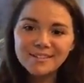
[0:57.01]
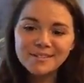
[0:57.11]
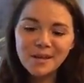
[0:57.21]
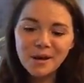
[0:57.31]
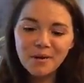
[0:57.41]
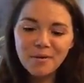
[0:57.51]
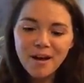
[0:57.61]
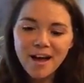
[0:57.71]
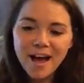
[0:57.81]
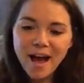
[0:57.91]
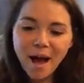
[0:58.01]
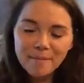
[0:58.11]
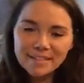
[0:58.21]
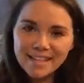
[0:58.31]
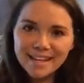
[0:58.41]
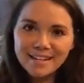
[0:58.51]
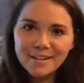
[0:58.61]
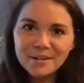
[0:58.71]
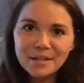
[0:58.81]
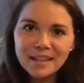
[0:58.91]
So I'm excited to
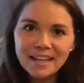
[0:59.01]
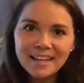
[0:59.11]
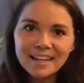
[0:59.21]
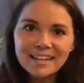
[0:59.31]
go to Atlanta.